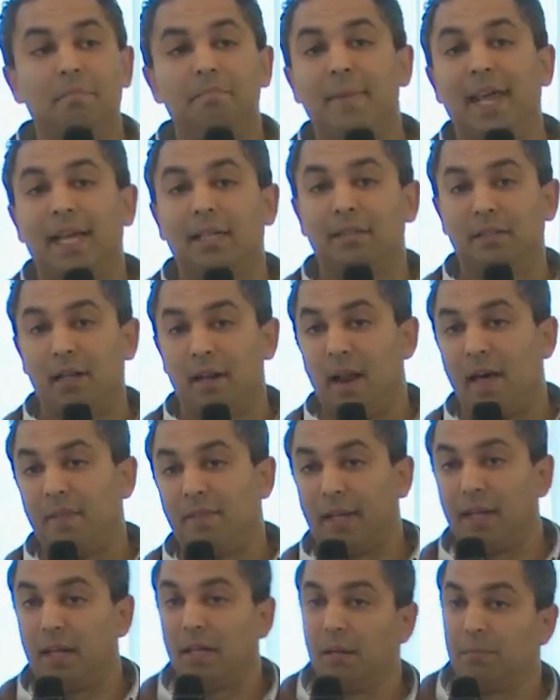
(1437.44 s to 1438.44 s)
next to
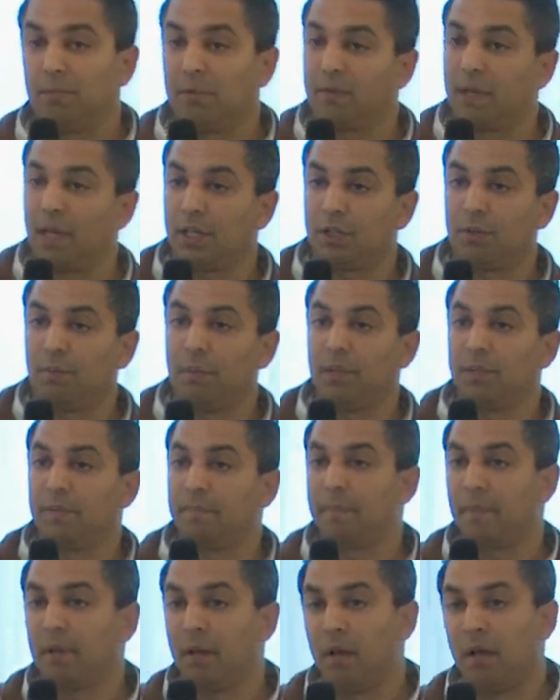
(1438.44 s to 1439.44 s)
nothing in terms of customers.
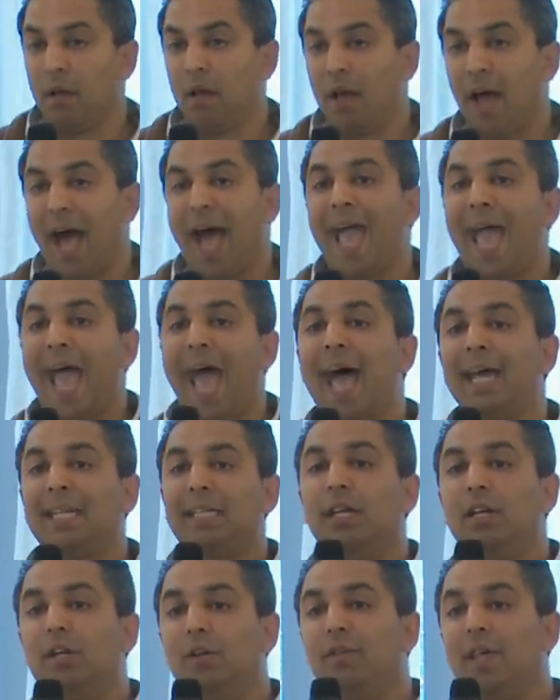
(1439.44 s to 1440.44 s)
I
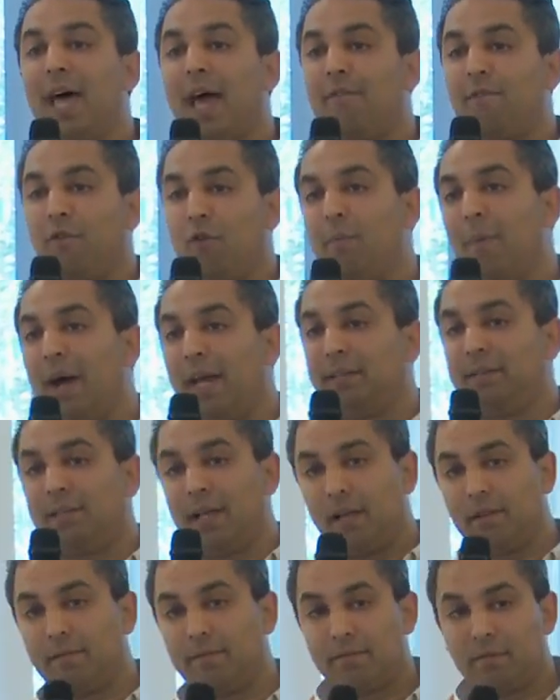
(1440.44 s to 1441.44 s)
had to do that for
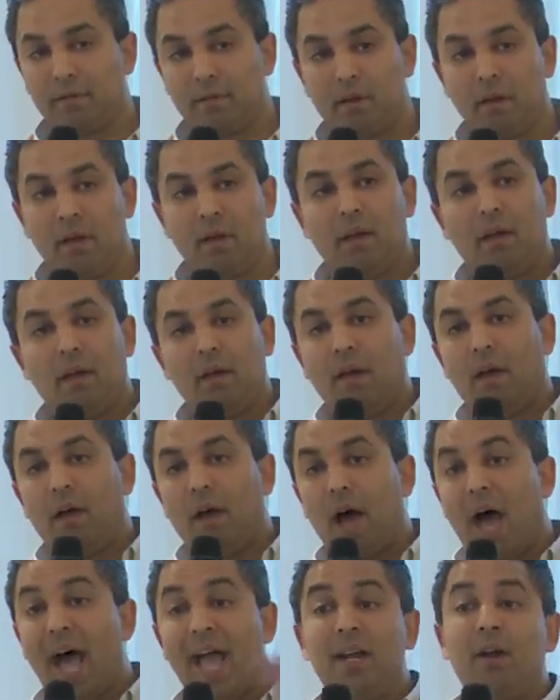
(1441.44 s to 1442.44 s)
myself.
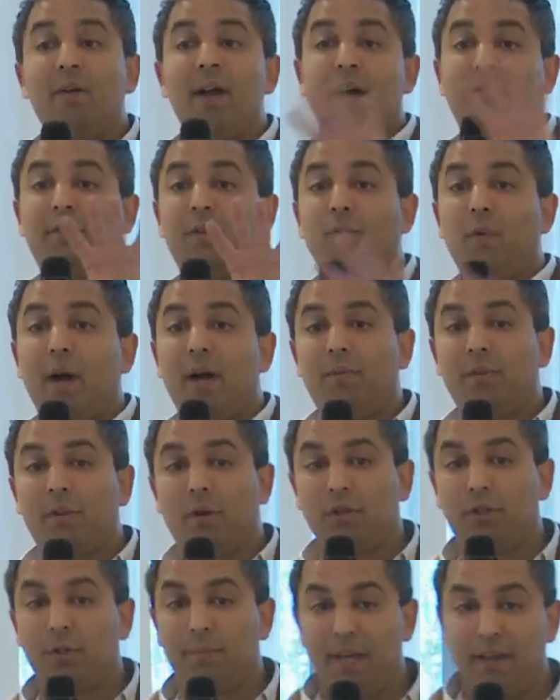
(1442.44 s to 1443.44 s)
I don't have the
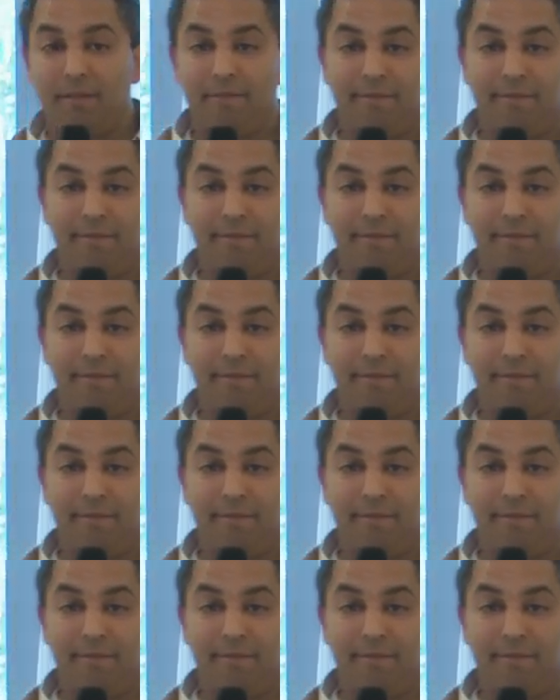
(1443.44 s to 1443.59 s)
wherewithal to be